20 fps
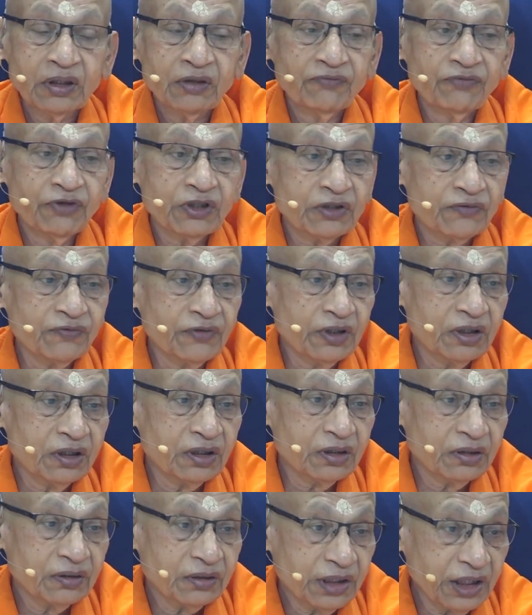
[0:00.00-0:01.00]
which
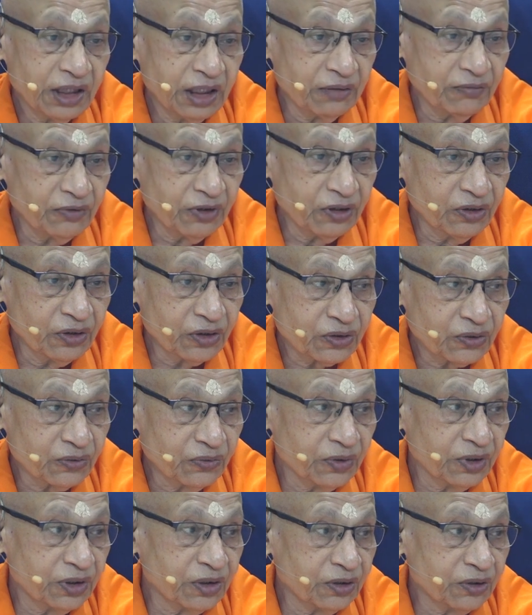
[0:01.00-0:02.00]
will enable the
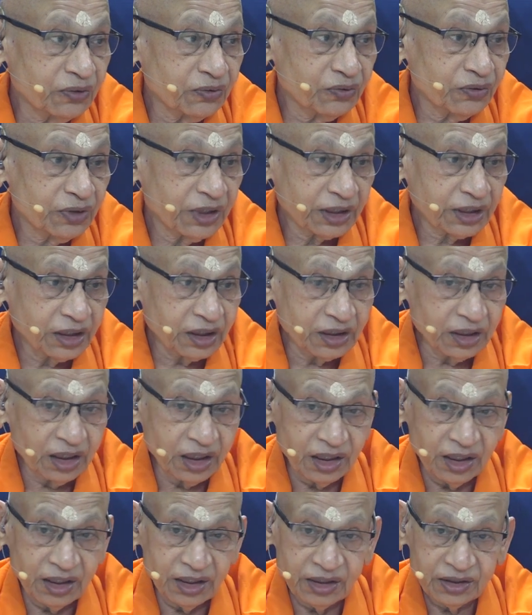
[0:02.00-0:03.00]
student to
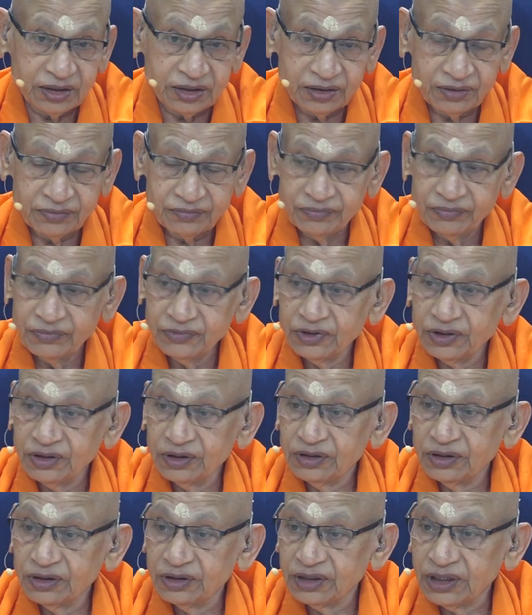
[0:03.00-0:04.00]
recognize
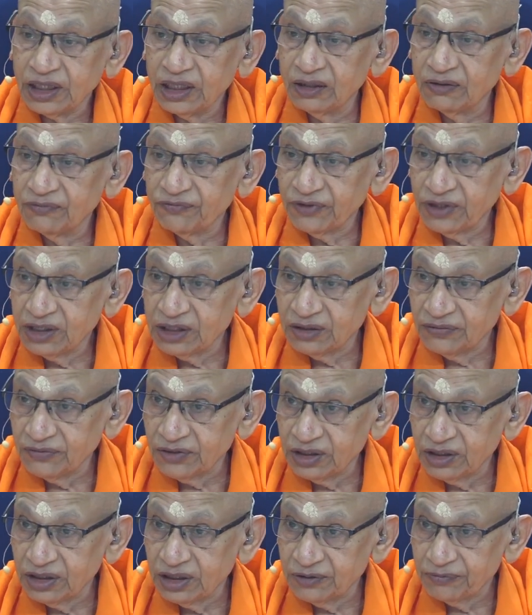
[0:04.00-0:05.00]
self as a
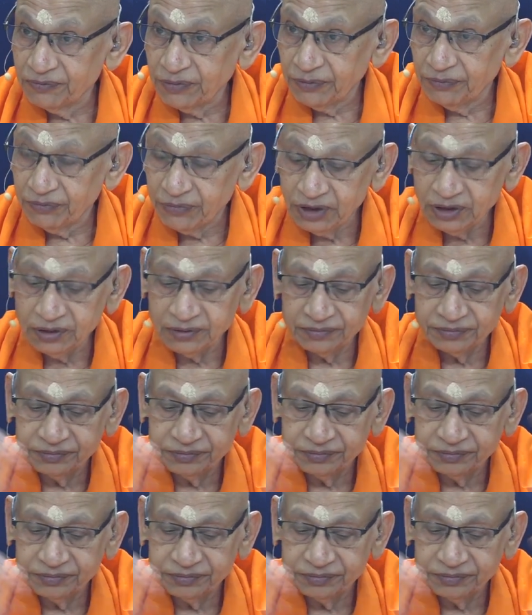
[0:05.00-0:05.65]
very as Brahman.